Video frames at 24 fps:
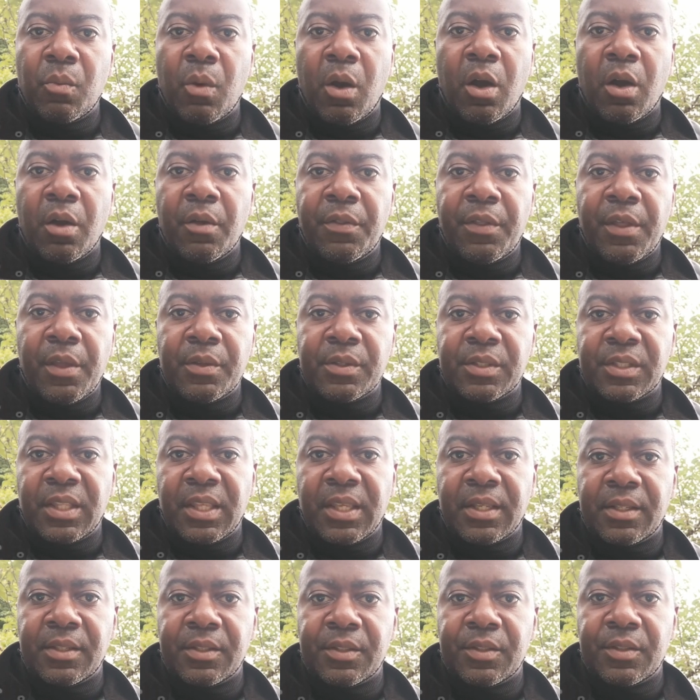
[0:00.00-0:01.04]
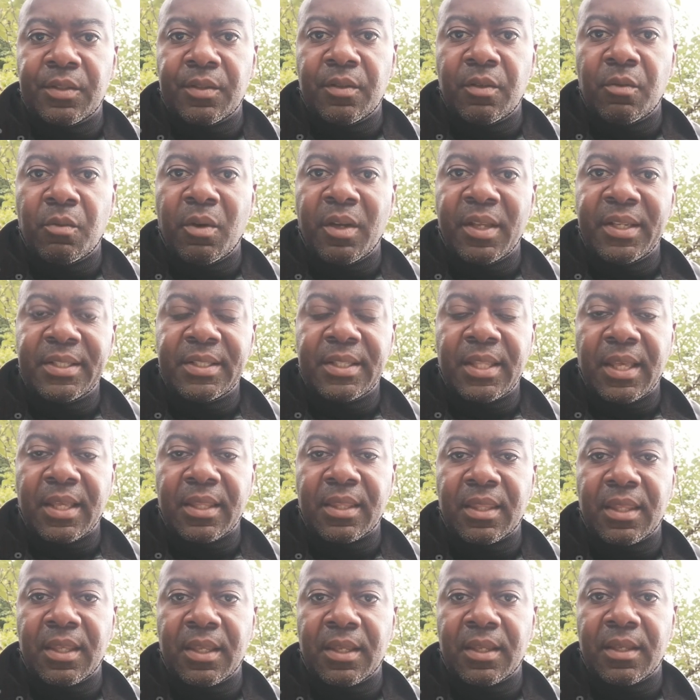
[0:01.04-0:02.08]
What are those things? Or what is
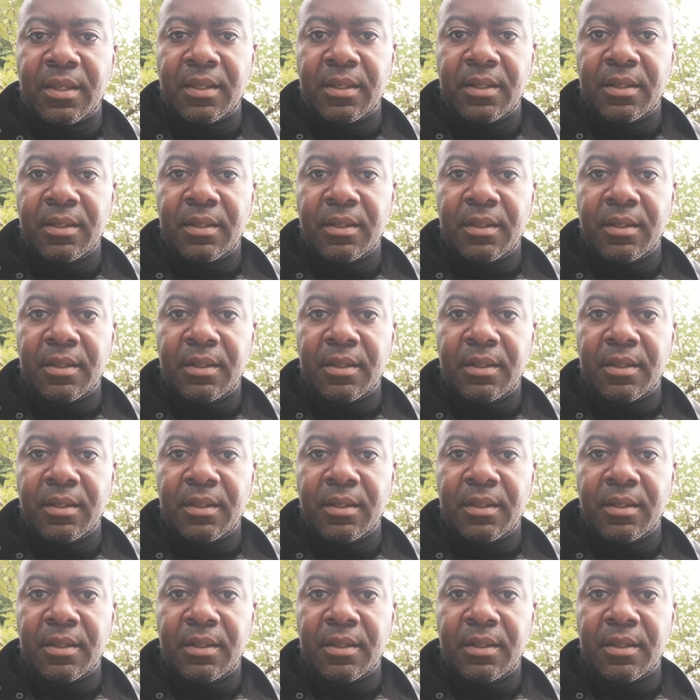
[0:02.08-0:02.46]
that thing?